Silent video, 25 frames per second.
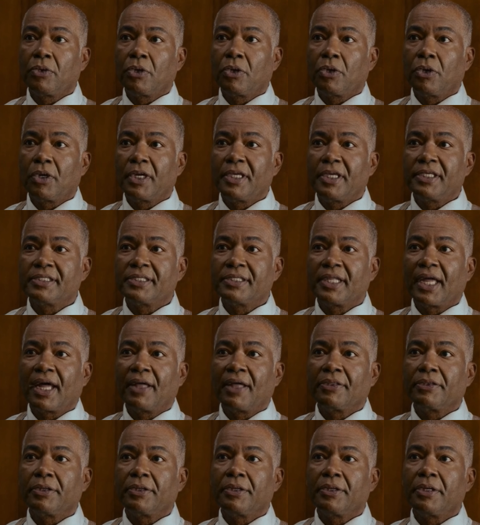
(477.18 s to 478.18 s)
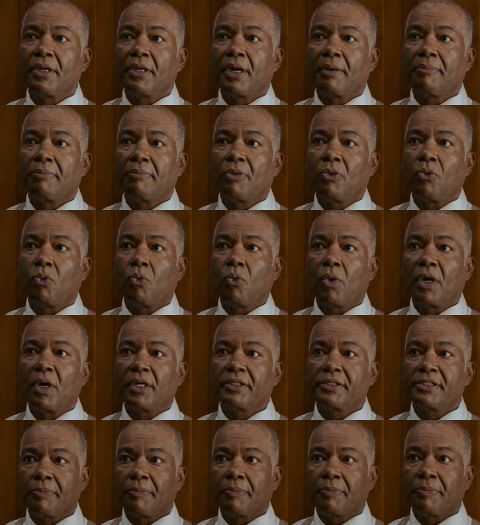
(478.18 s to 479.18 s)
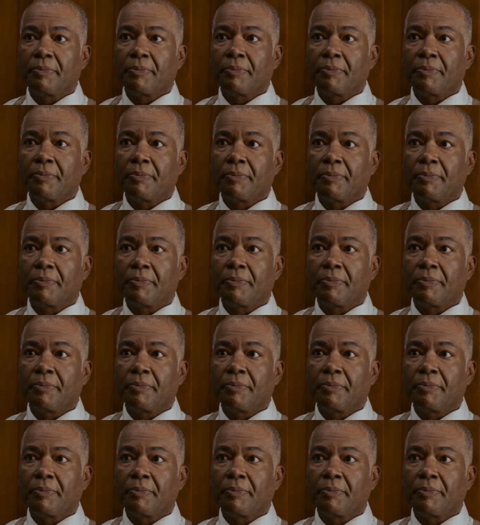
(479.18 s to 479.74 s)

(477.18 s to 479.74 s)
increased his life insurance policy by $1